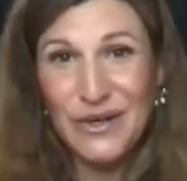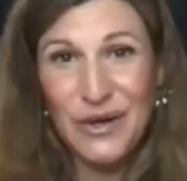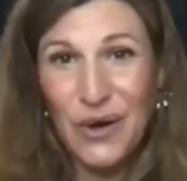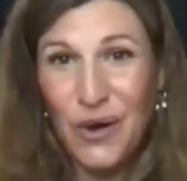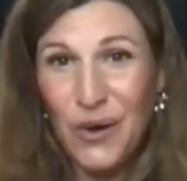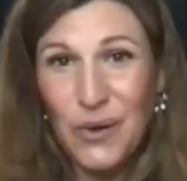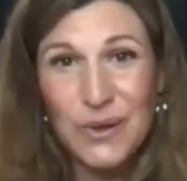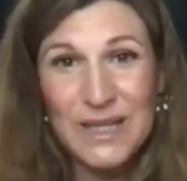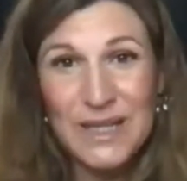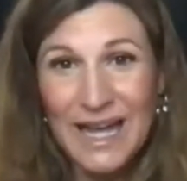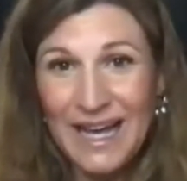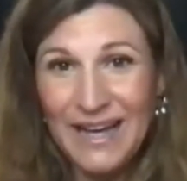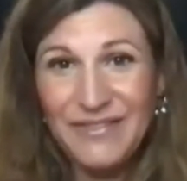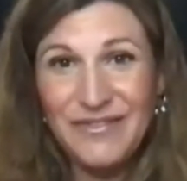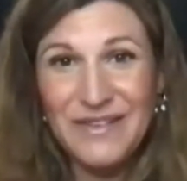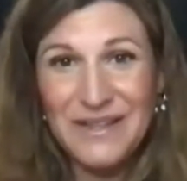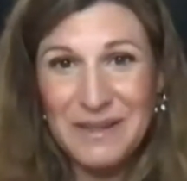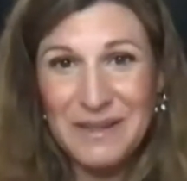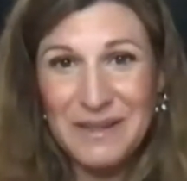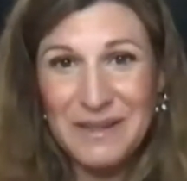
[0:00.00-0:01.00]
her whole life
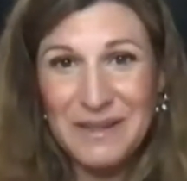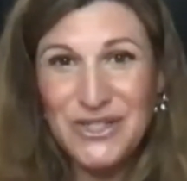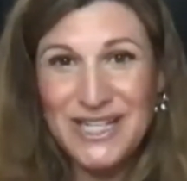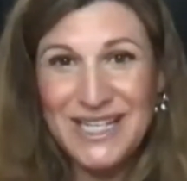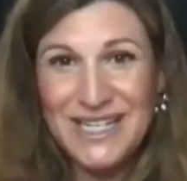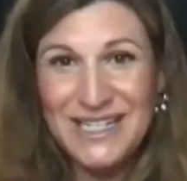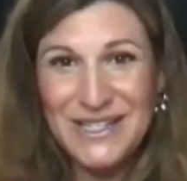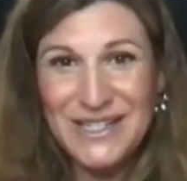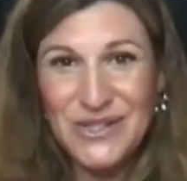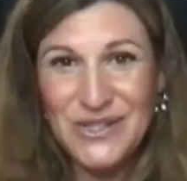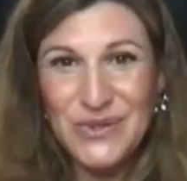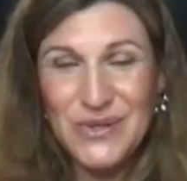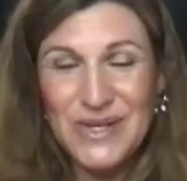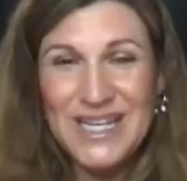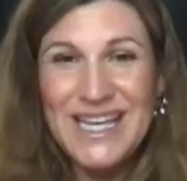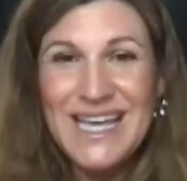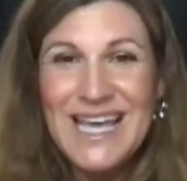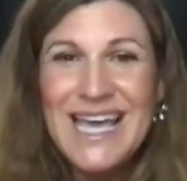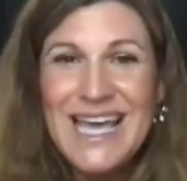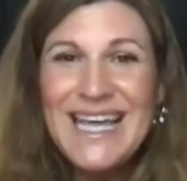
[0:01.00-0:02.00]
in the beauty
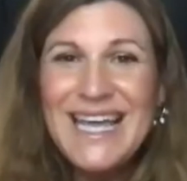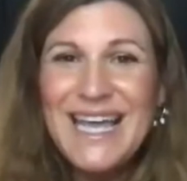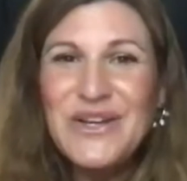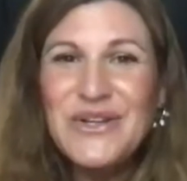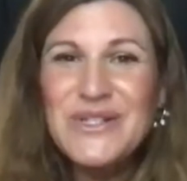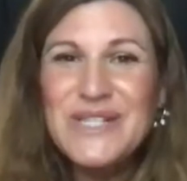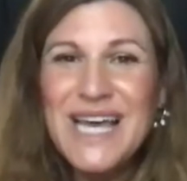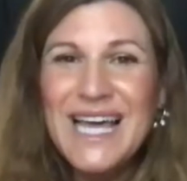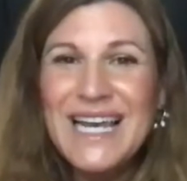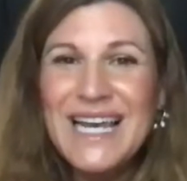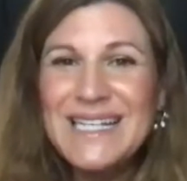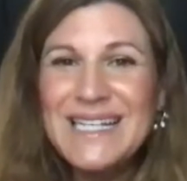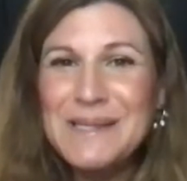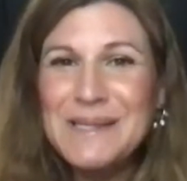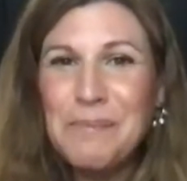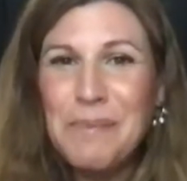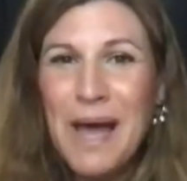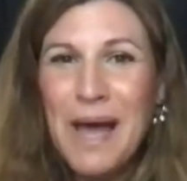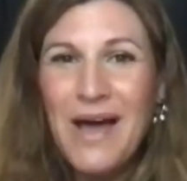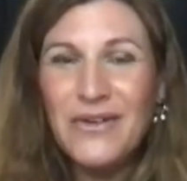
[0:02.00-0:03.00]
industry. Can you tell us
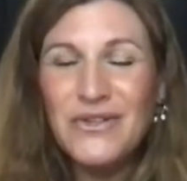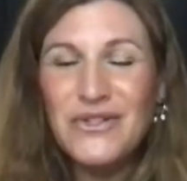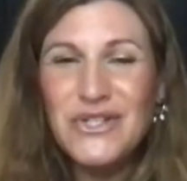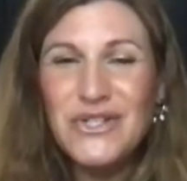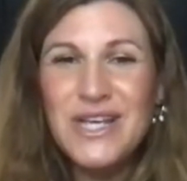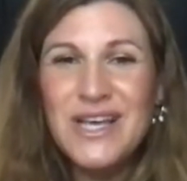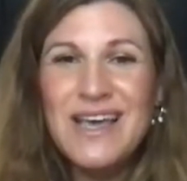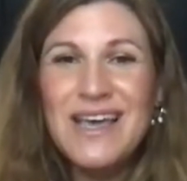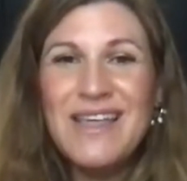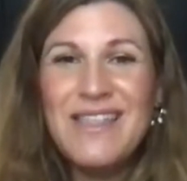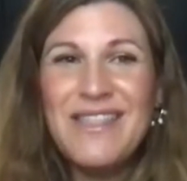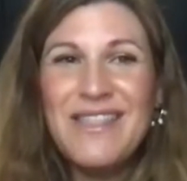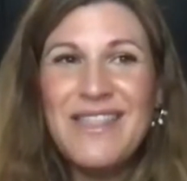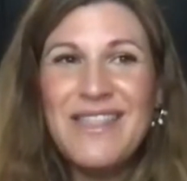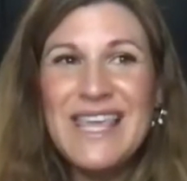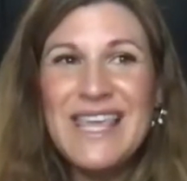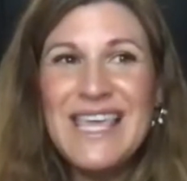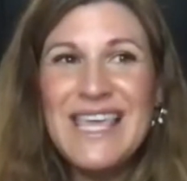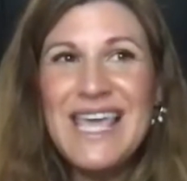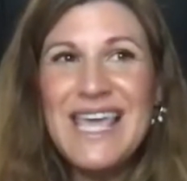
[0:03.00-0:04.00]
about
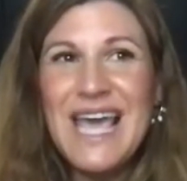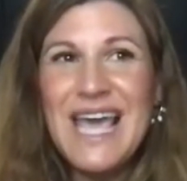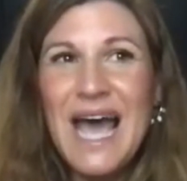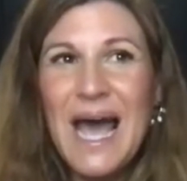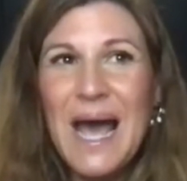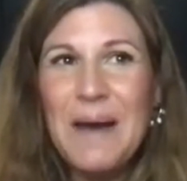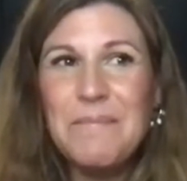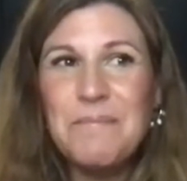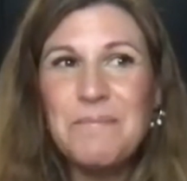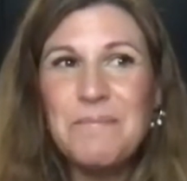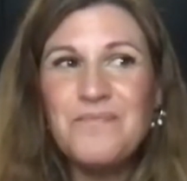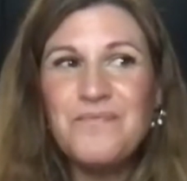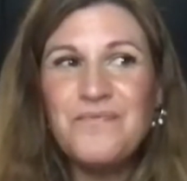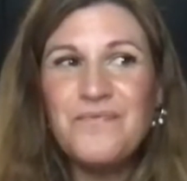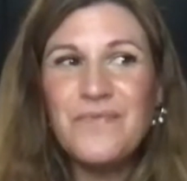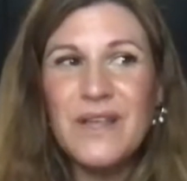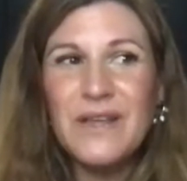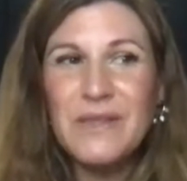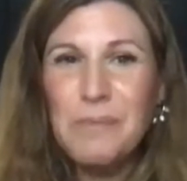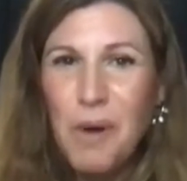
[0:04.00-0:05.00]
the
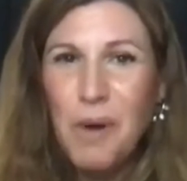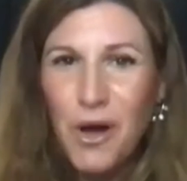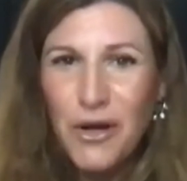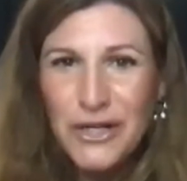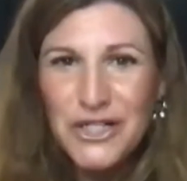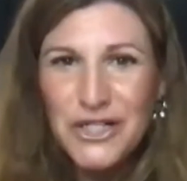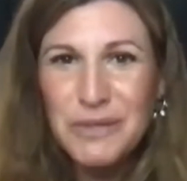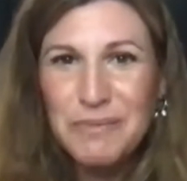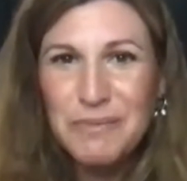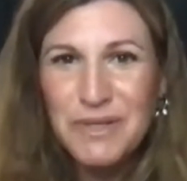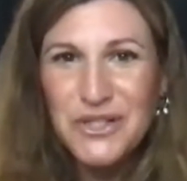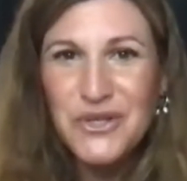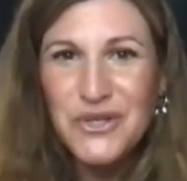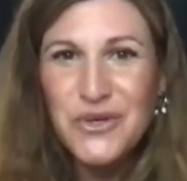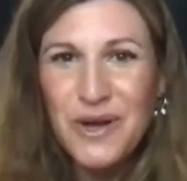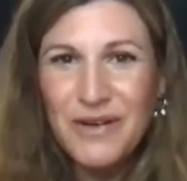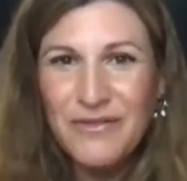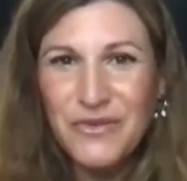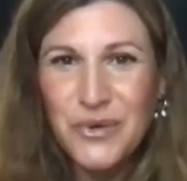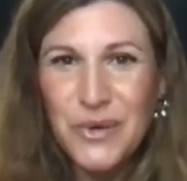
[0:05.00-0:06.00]
partnership that you
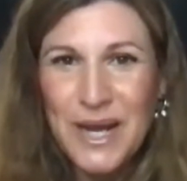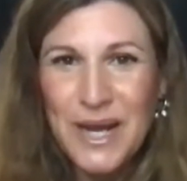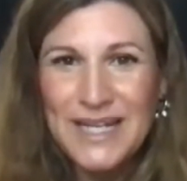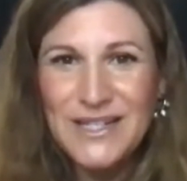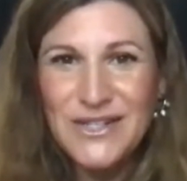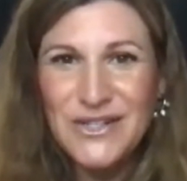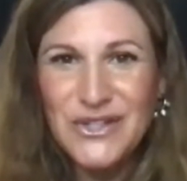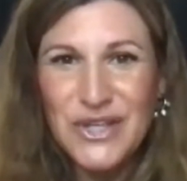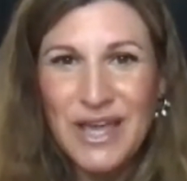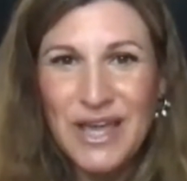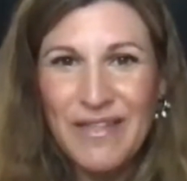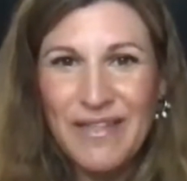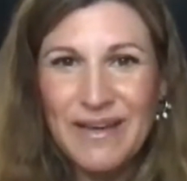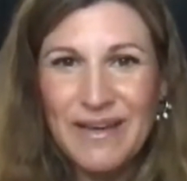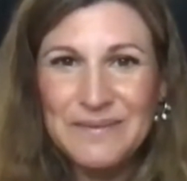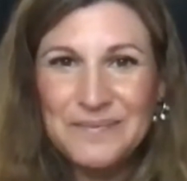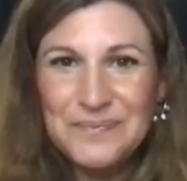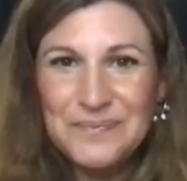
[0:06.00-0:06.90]
have created together?